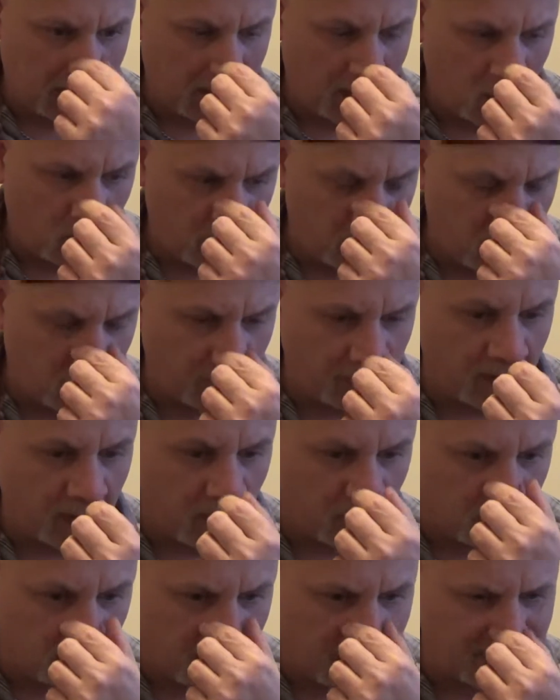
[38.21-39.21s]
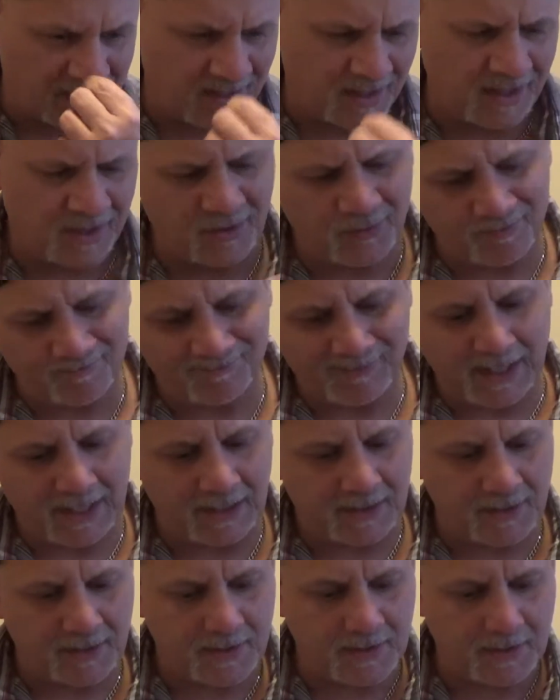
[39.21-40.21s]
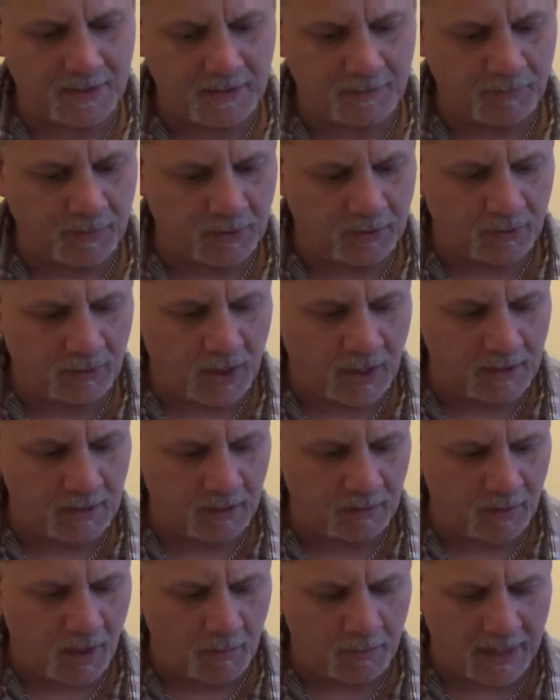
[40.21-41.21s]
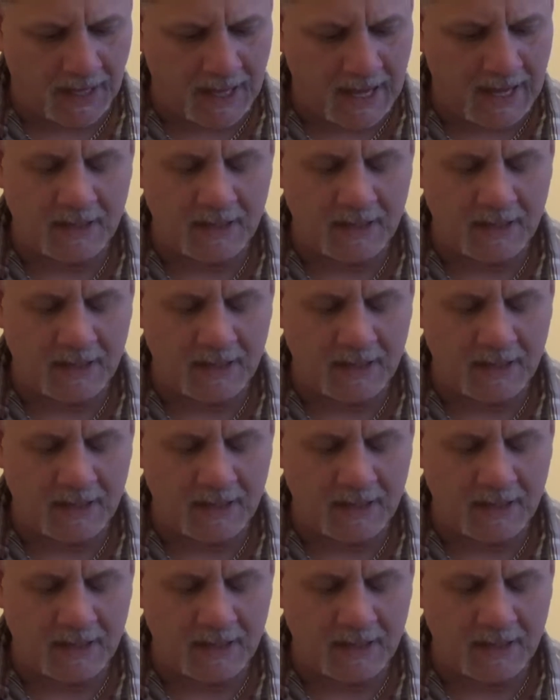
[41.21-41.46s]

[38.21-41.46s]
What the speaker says: I went over the other lesson and I'm going to